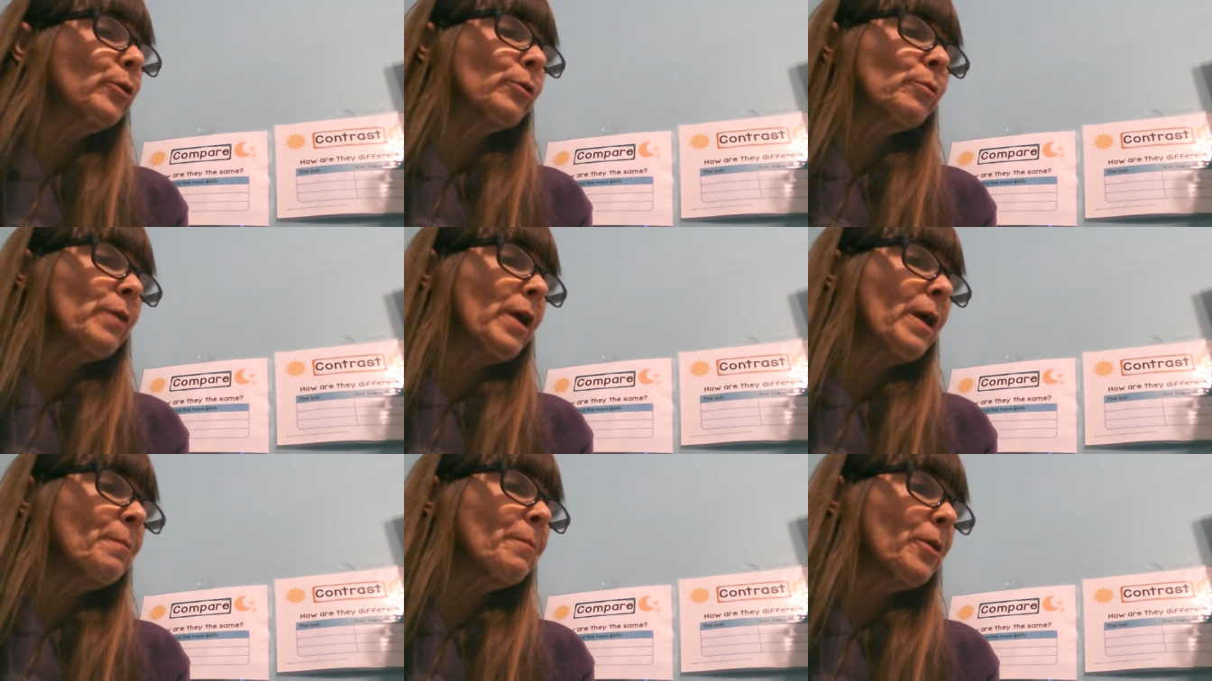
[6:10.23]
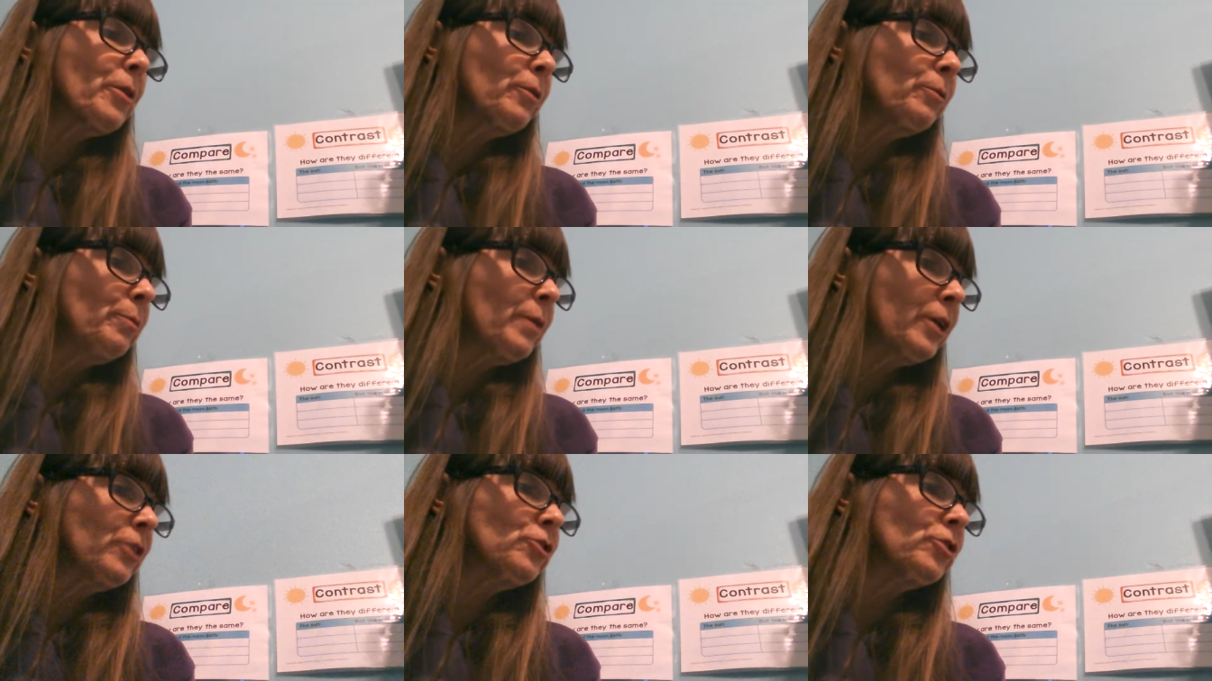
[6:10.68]
or
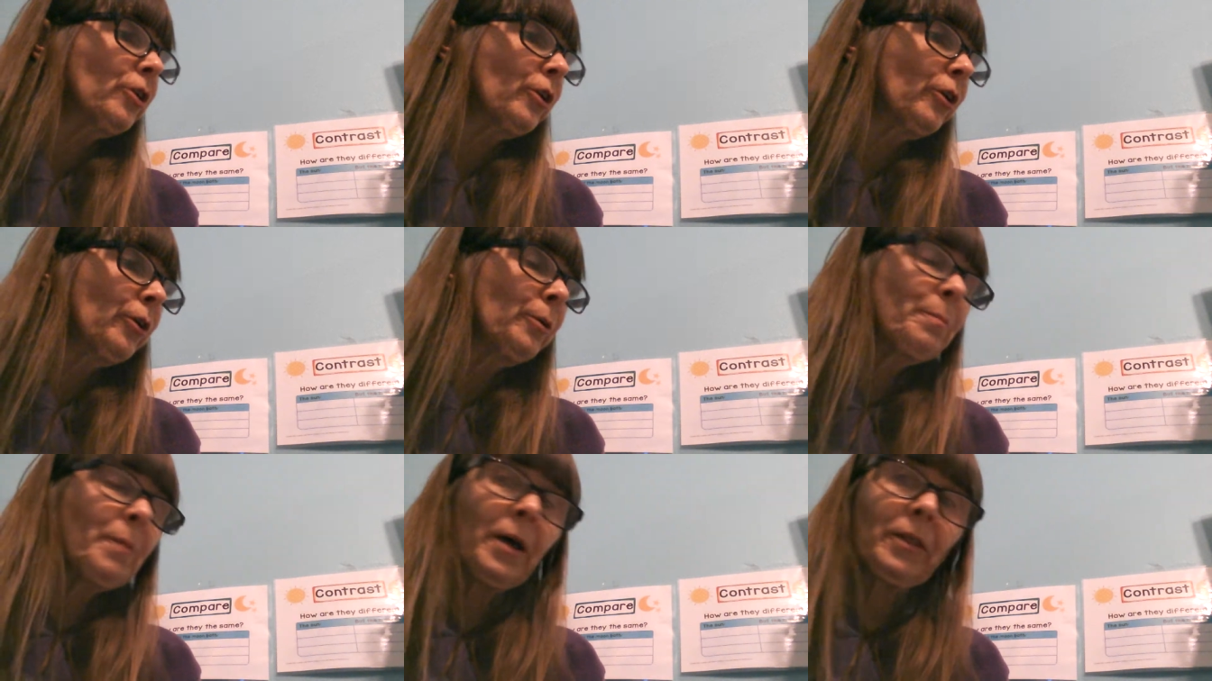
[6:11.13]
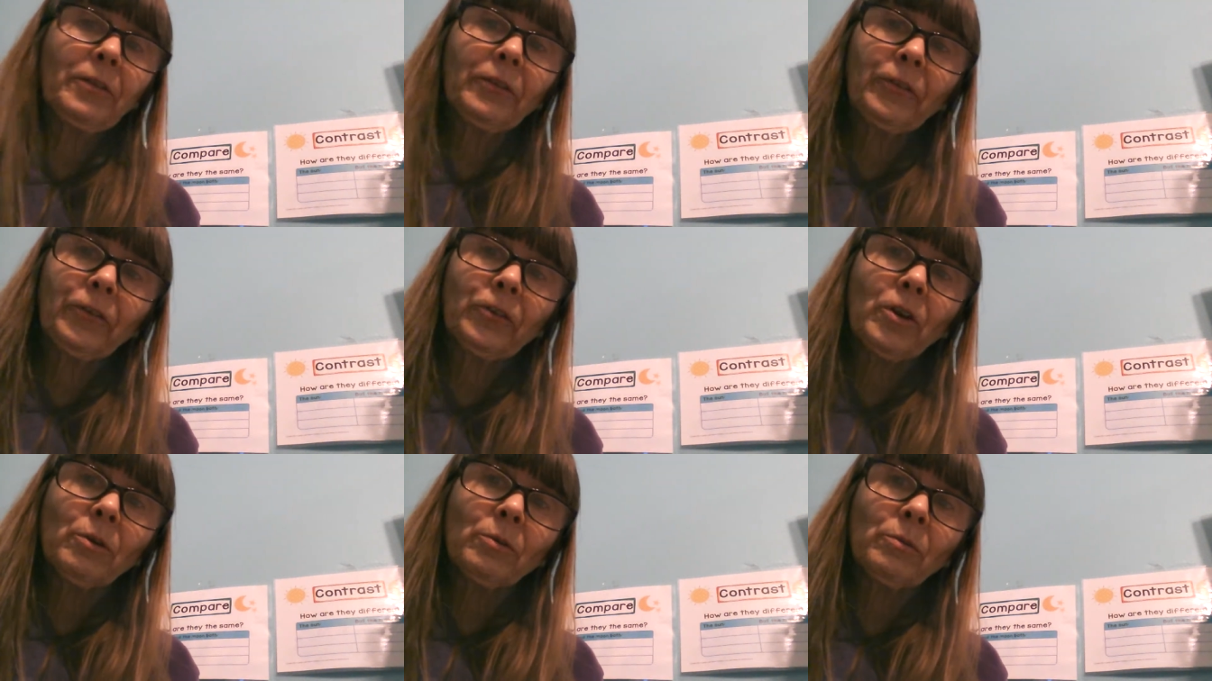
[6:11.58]
grandmother read to her by the
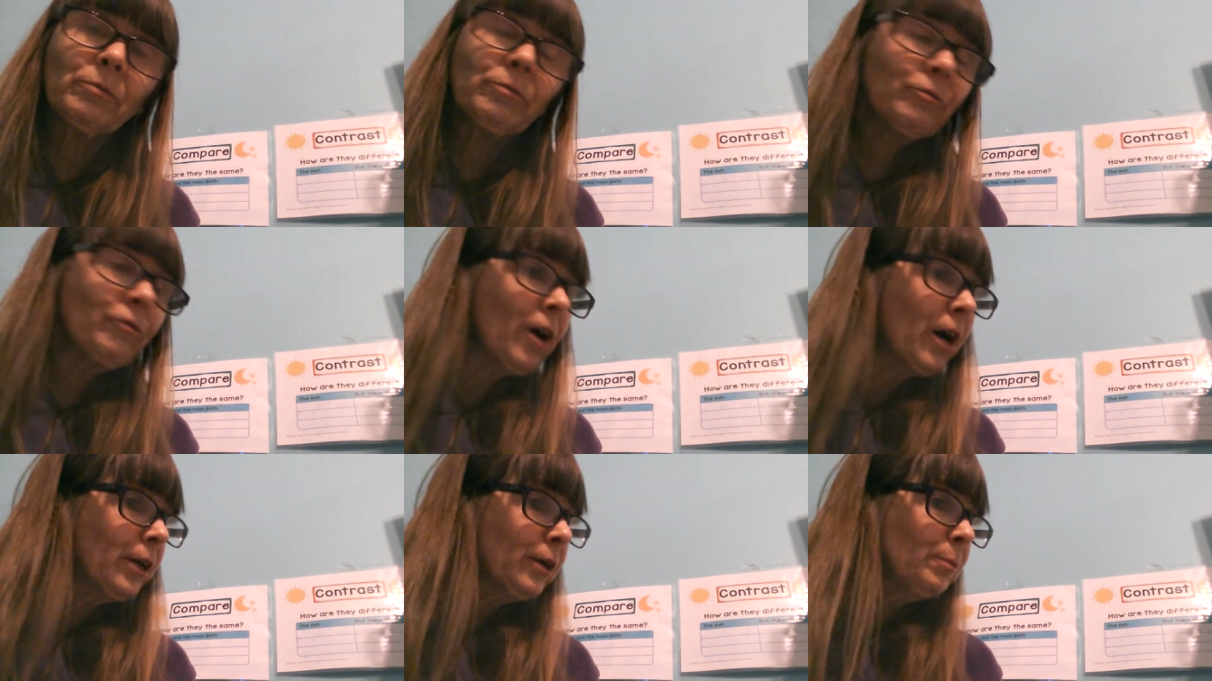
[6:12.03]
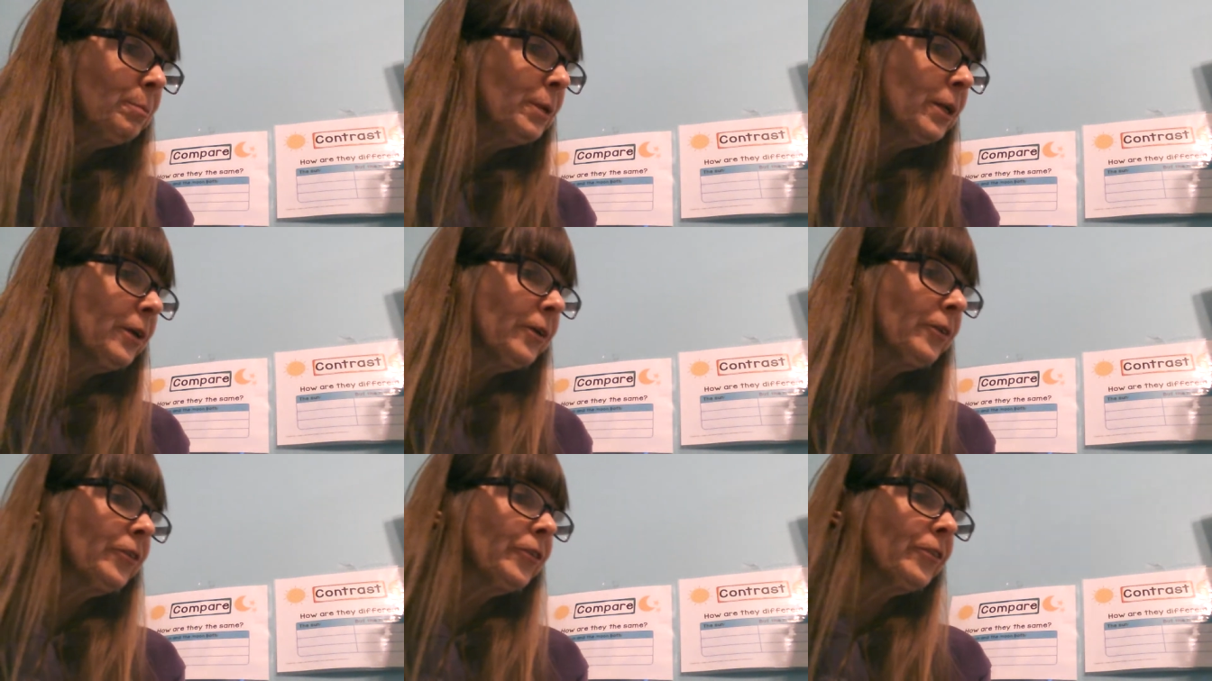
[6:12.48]
stone
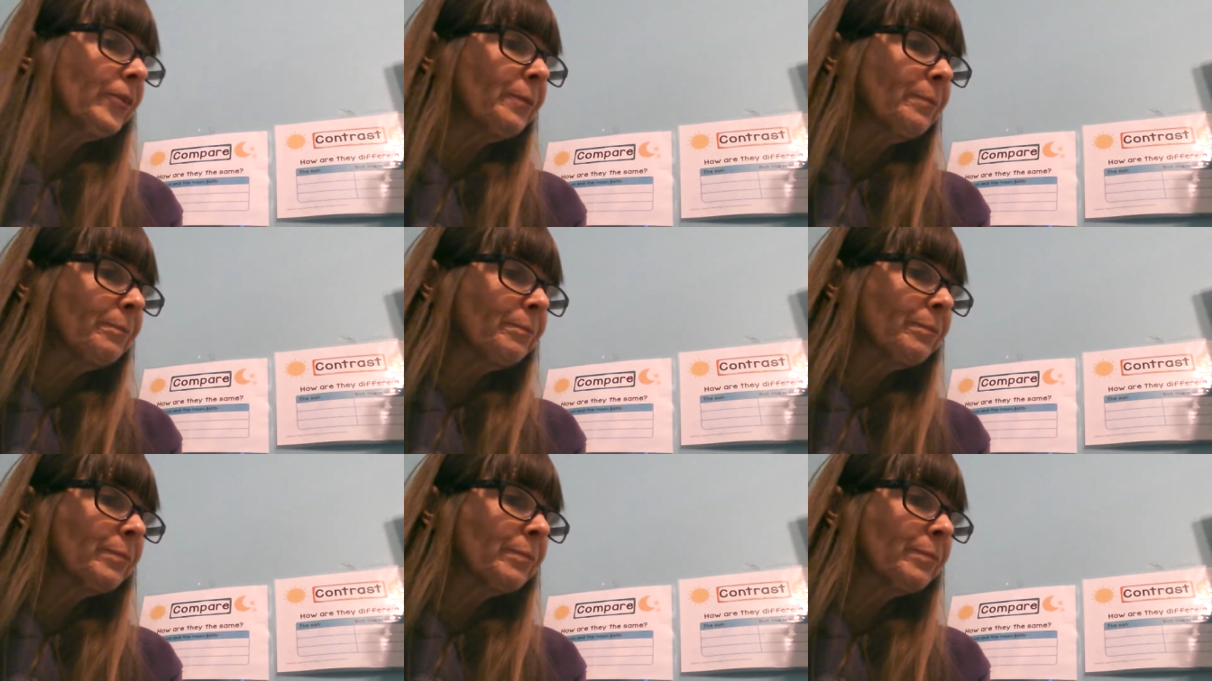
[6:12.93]
fireplace.